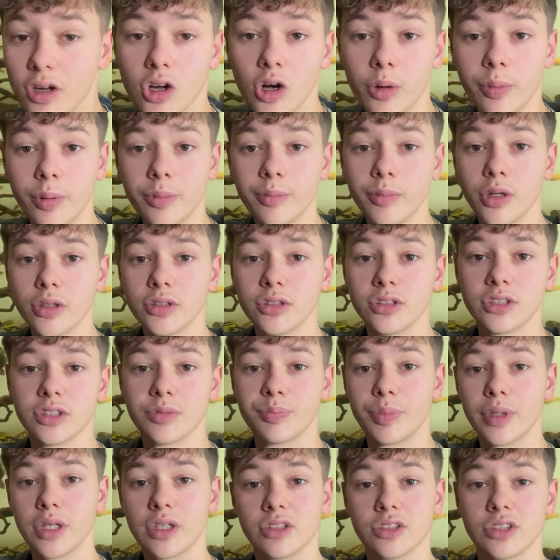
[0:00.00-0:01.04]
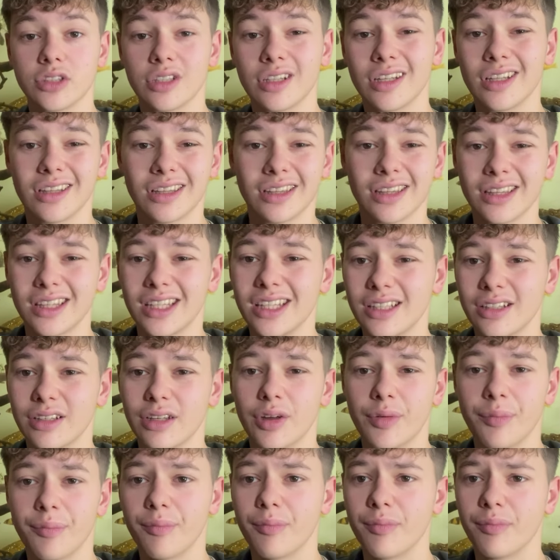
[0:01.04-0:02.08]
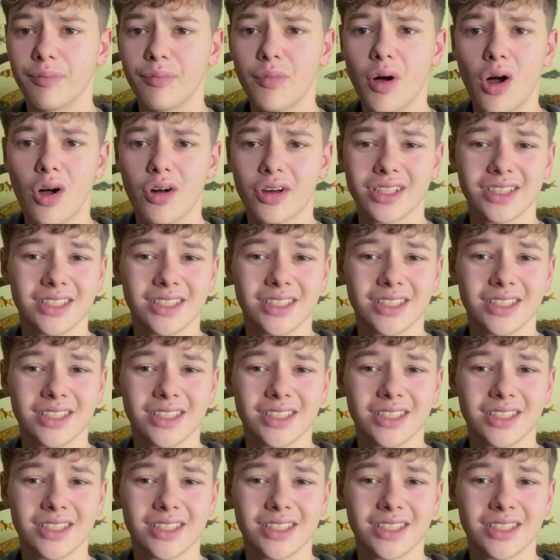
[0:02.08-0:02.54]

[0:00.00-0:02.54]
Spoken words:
couple months, because Mark